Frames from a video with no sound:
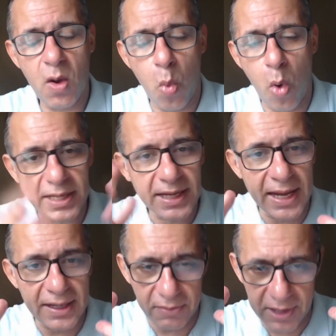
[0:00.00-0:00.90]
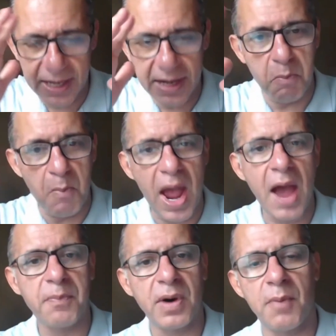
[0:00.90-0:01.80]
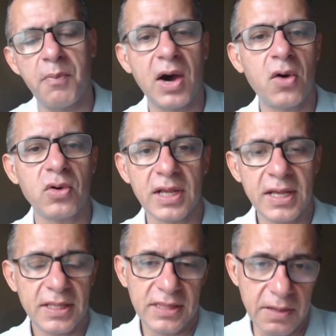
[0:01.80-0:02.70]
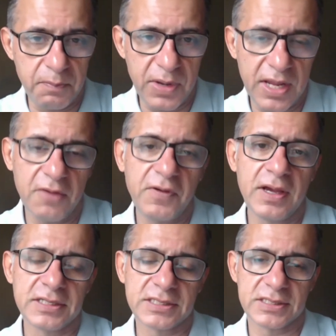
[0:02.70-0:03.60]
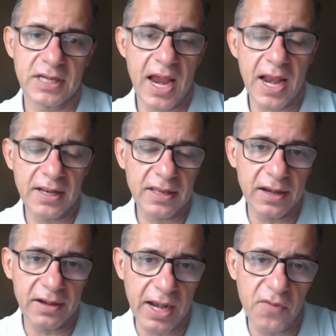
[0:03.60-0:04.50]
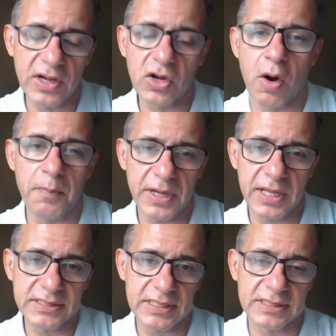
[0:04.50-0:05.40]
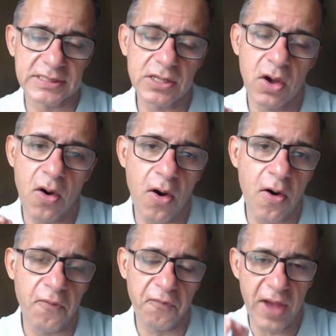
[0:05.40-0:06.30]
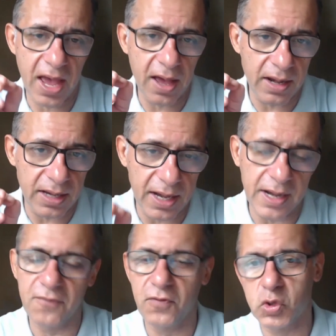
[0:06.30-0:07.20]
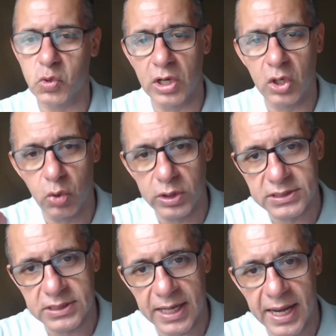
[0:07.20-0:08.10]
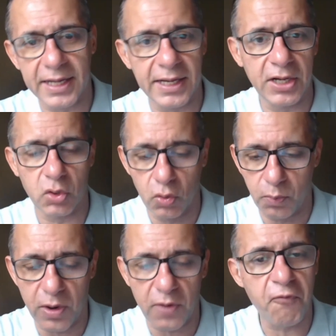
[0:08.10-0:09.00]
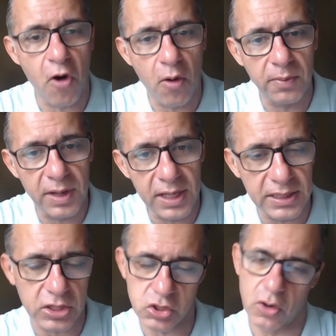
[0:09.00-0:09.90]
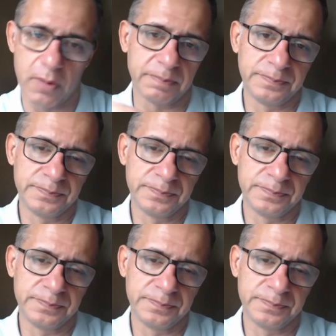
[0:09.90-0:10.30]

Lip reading: one can really map about the behaviors and the relevant competencies of an individual who is likely to perform in the job.